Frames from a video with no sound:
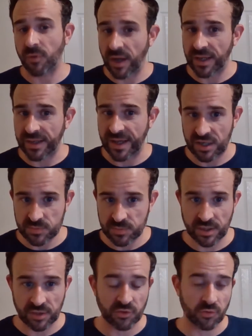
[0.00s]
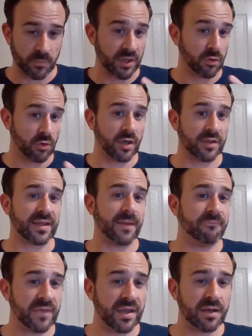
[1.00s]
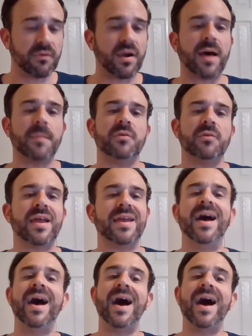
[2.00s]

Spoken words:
Brian Cashman has been a longtime fan of Robbie Ray.